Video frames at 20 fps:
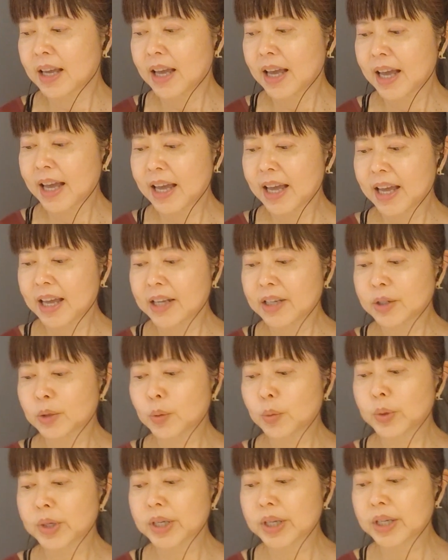And
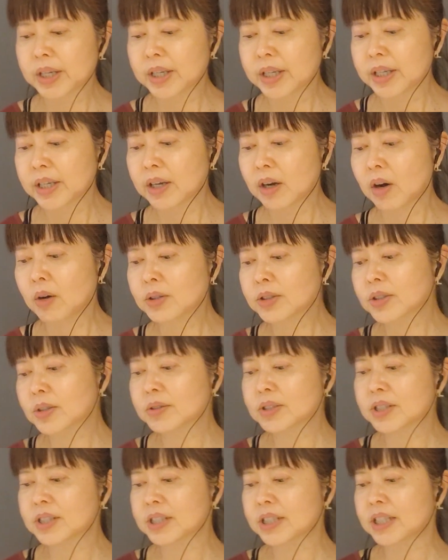we also
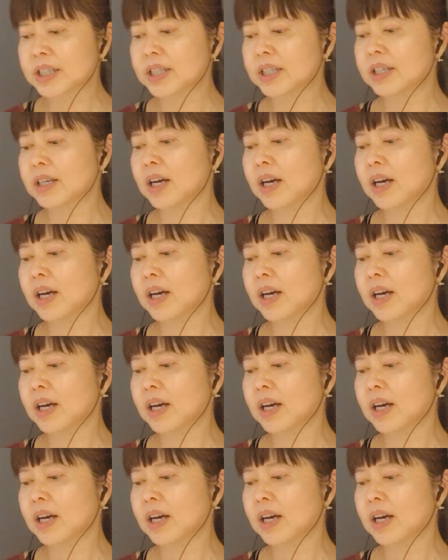see